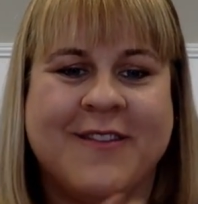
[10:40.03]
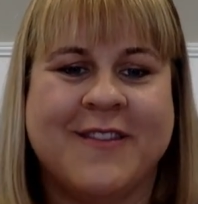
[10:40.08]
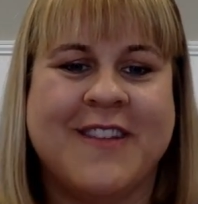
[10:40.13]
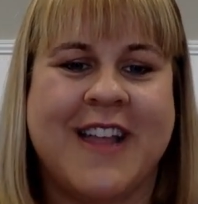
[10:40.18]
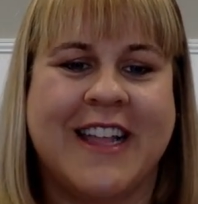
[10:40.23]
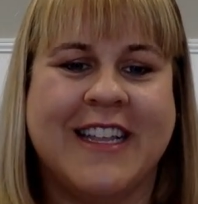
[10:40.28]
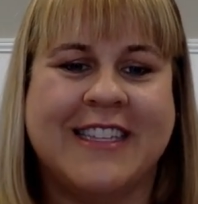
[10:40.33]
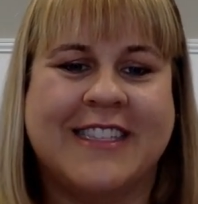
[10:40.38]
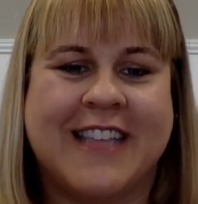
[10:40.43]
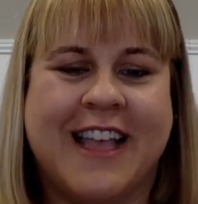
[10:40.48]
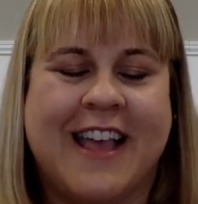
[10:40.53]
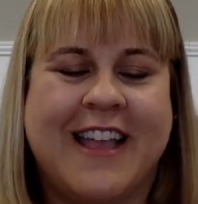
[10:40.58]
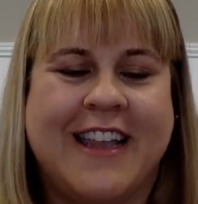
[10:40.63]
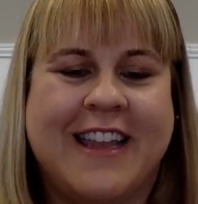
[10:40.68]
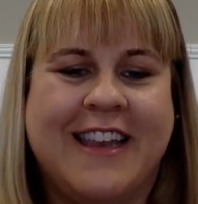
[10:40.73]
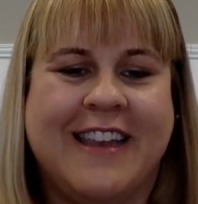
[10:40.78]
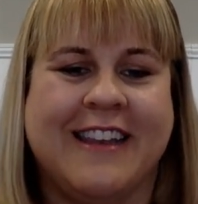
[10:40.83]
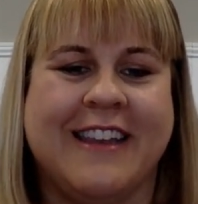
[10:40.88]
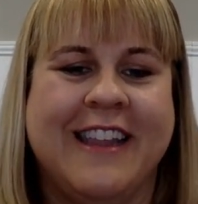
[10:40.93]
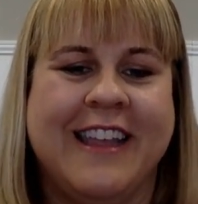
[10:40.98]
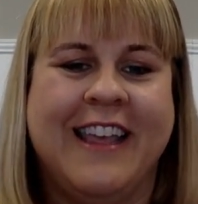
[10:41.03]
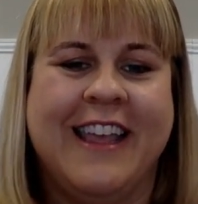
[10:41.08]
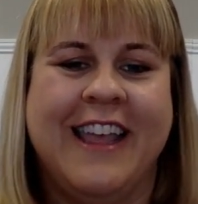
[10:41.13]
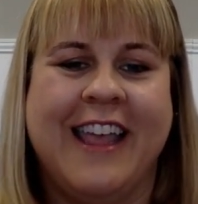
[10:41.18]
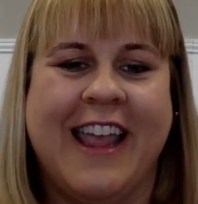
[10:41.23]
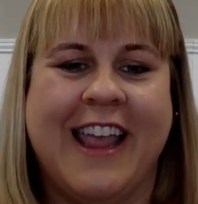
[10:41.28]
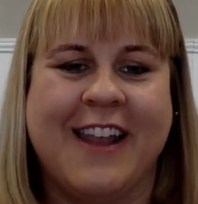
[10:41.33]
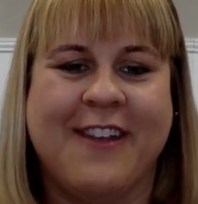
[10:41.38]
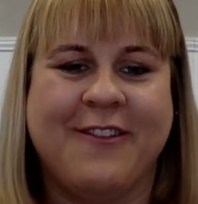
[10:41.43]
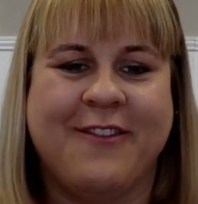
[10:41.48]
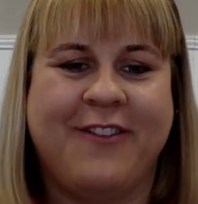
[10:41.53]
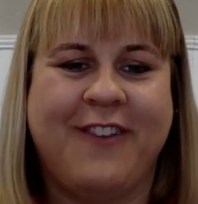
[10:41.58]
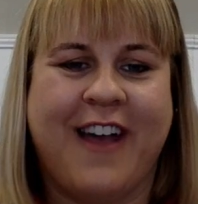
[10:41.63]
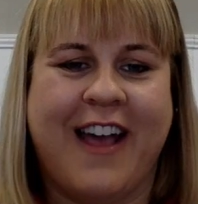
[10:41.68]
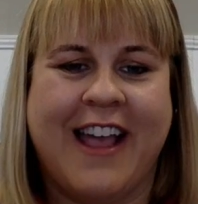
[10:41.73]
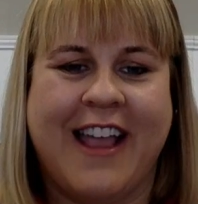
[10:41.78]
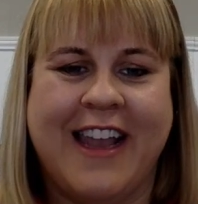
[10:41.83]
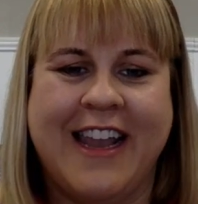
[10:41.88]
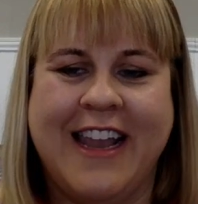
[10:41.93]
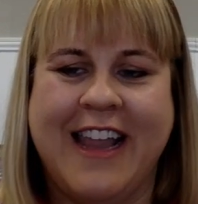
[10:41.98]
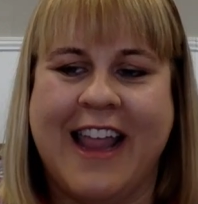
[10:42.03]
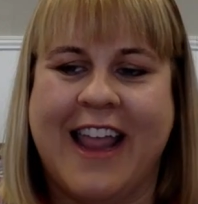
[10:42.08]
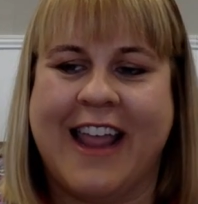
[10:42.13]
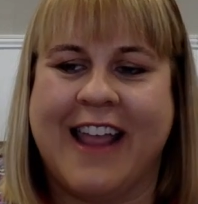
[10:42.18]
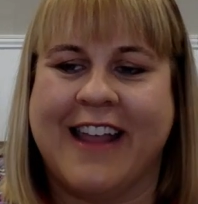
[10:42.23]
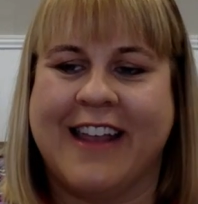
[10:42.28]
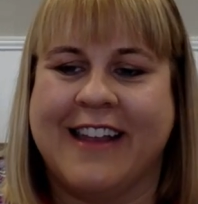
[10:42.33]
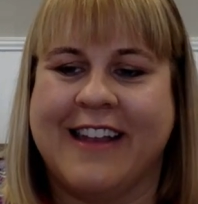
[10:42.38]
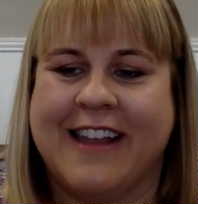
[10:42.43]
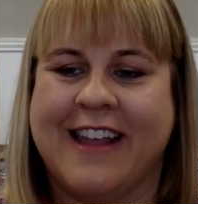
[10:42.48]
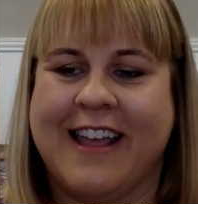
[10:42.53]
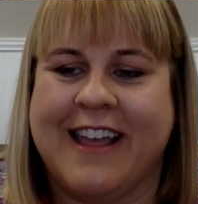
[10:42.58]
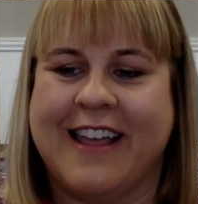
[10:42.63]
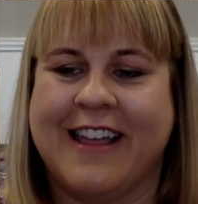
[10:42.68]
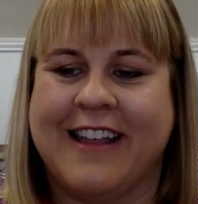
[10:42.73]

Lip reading: Nice sun and fun, and